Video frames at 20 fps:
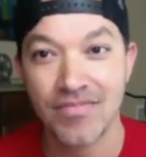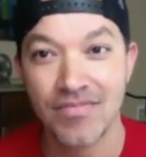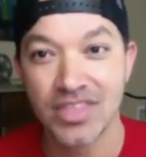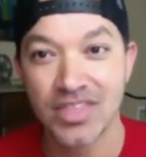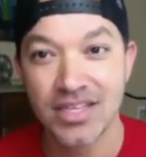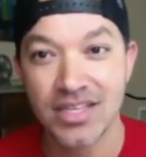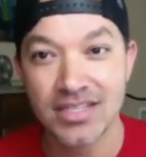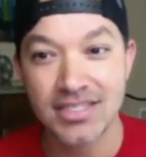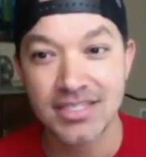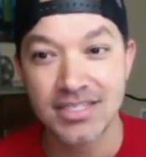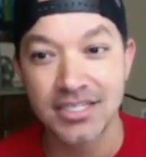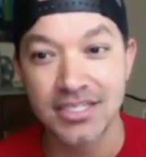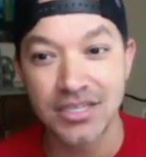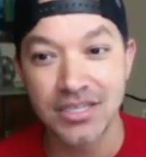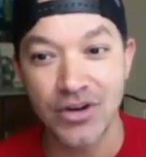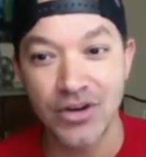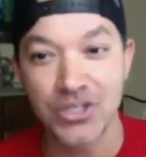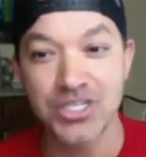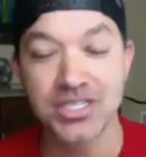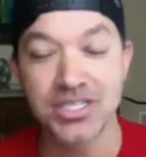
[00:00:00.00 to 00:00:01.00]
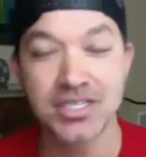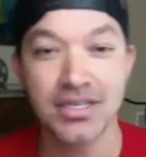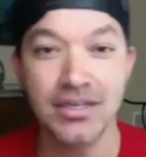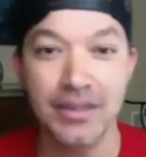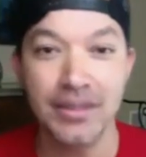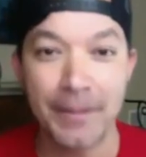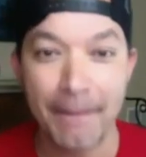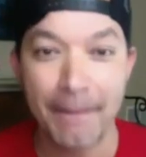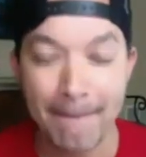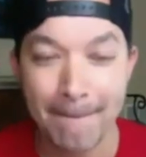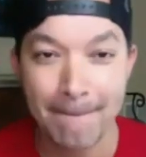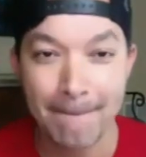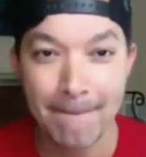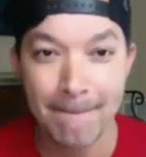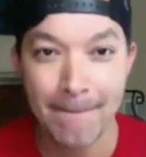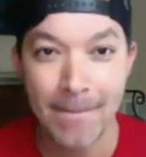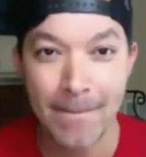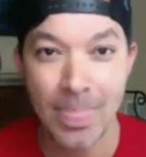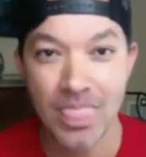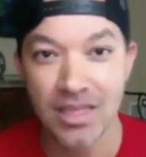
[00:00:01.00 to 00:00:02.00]
Sense of urgency,
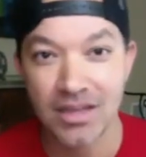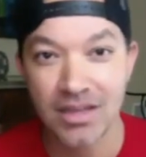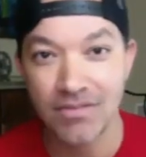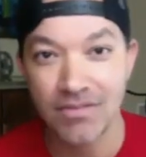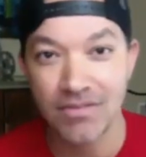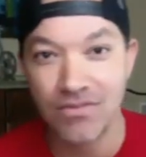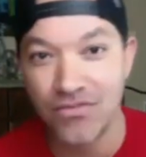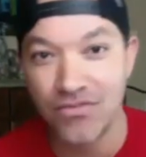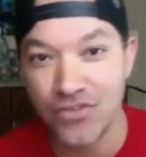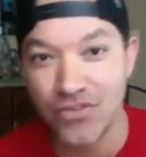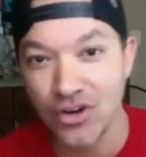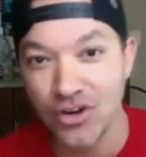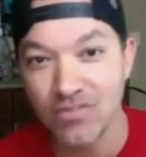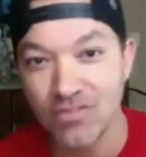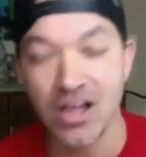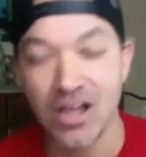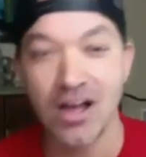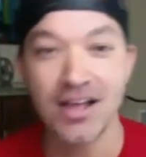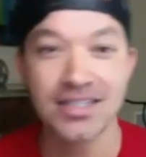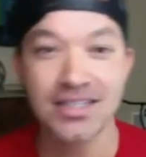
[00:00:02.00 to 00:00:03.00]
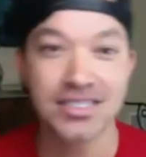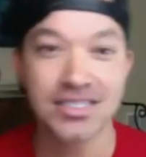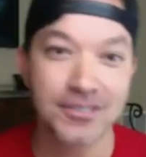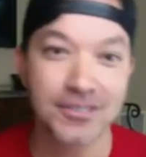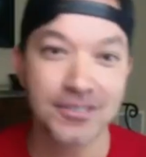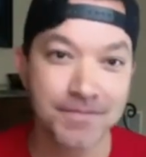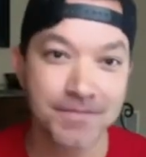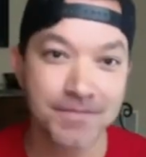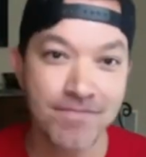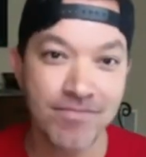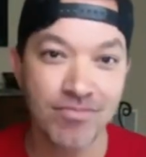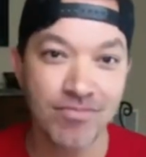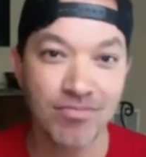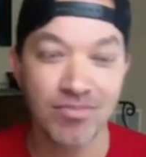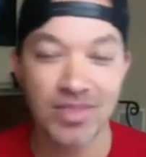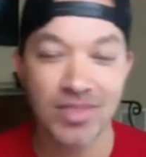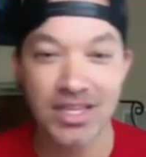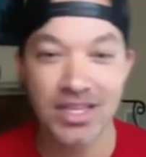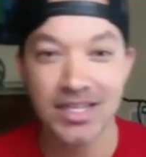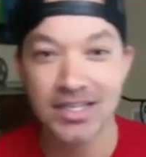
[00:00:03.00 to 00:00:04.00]
fear of loss,
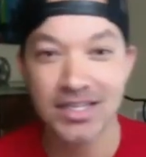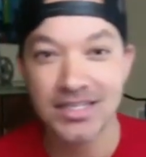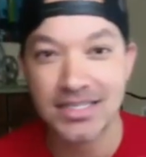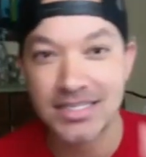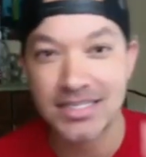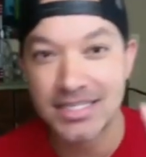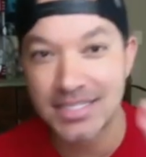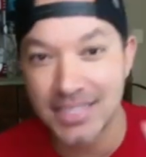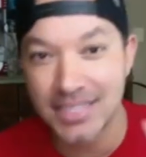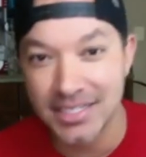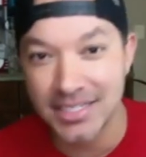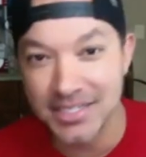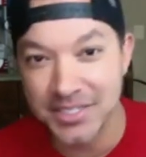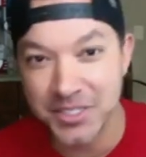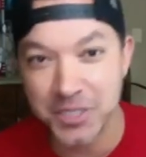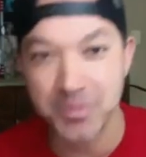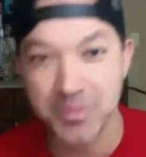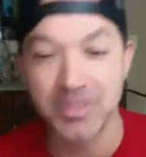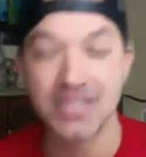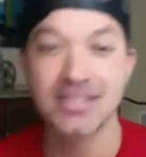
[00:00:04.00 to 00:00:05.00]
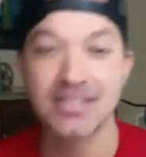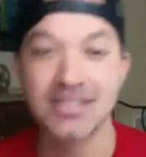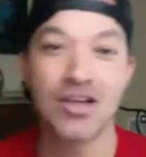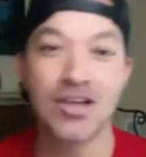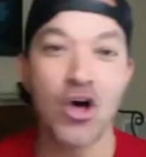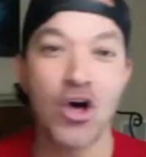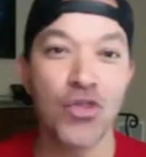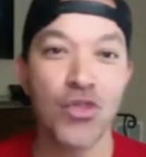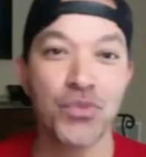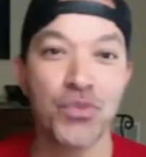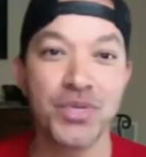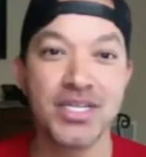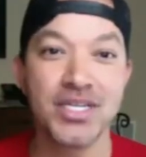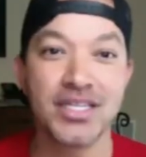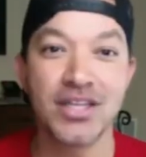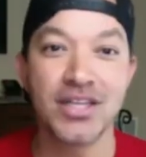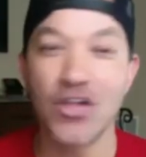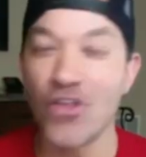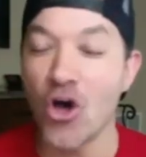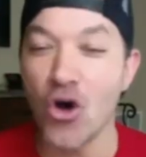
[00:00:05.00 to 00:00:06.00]
sense of suspense. All
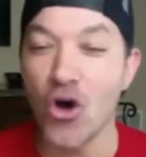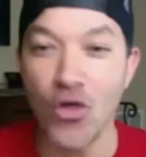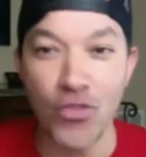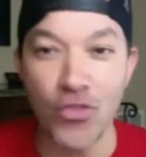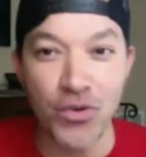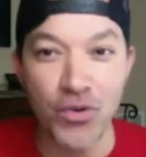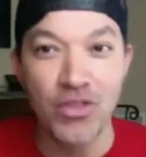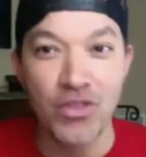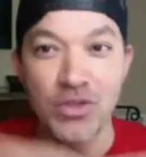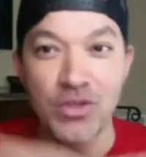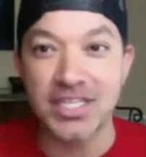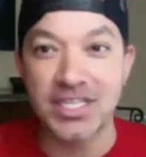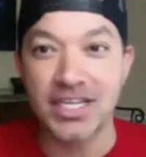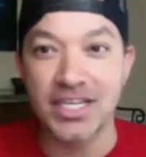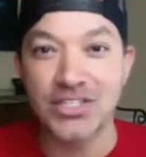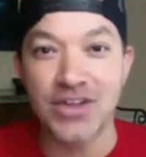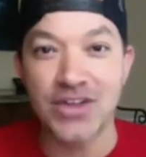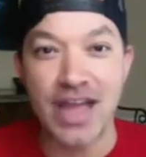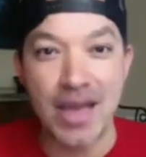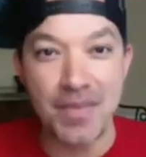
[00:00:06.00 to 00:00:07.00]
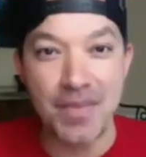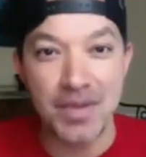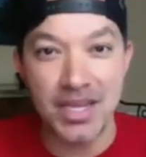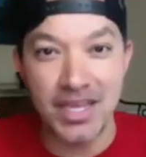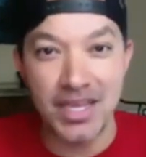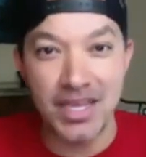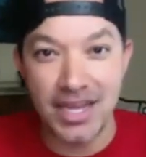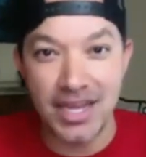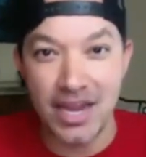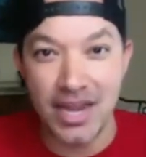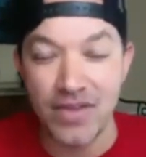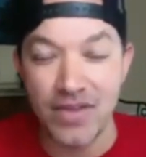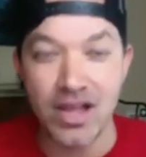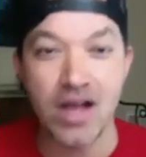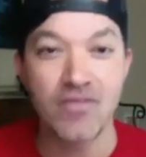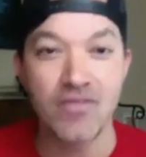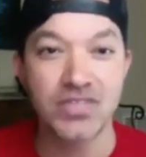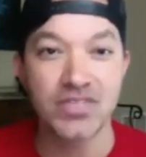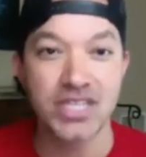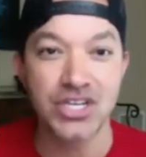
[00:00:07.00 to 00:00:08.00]
three of those things are happening in every
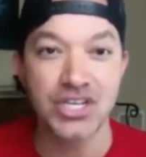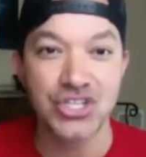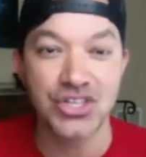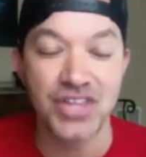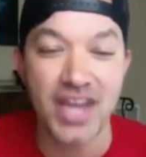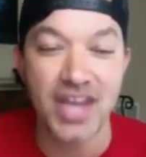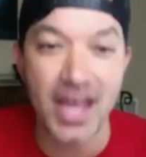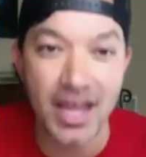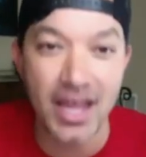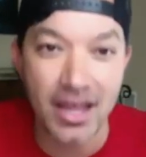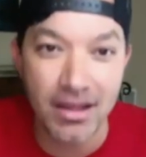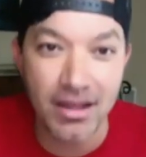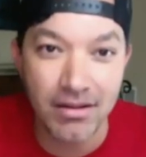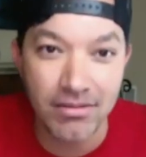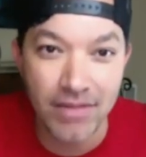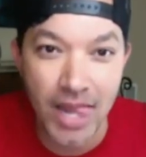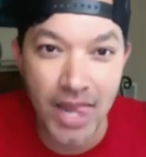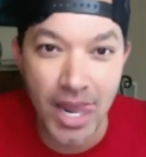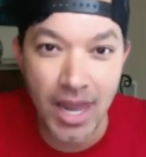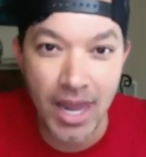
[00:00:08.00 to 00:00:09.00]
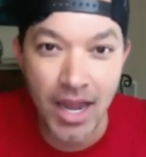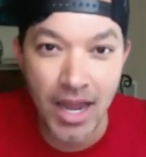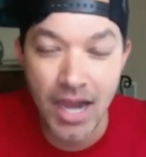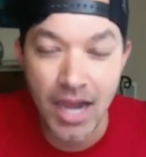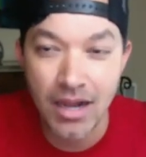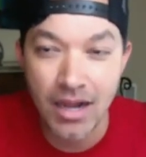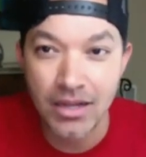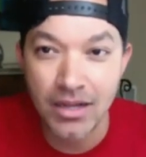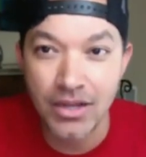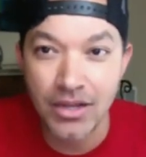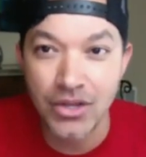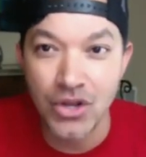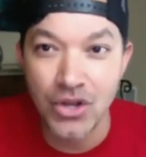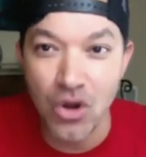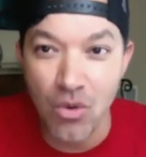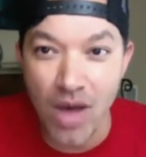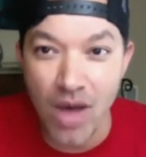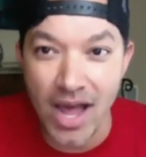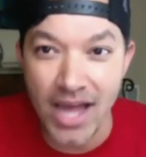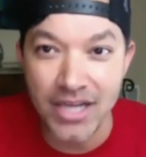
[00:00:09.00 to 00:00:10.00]
conversation that I have. You know
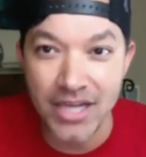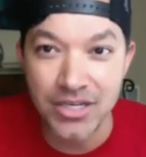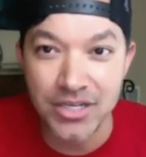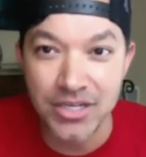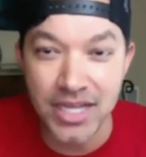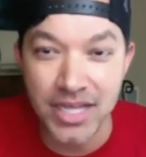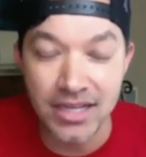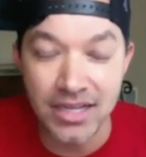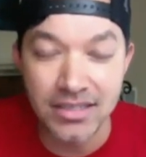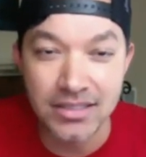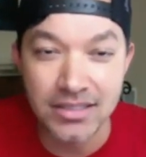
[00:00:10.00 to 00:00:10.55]
why I do that?